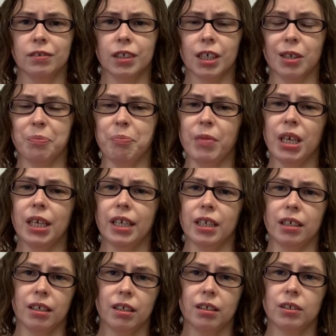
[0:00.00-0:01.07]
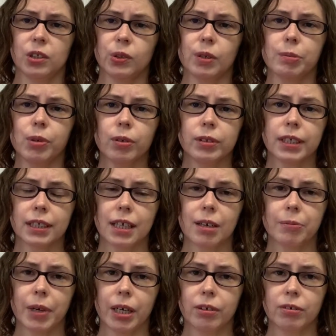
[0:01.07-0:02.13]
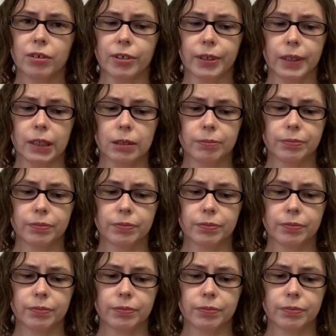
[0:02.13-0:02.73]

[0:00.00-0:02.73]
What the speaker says: committed to upholding that boundary.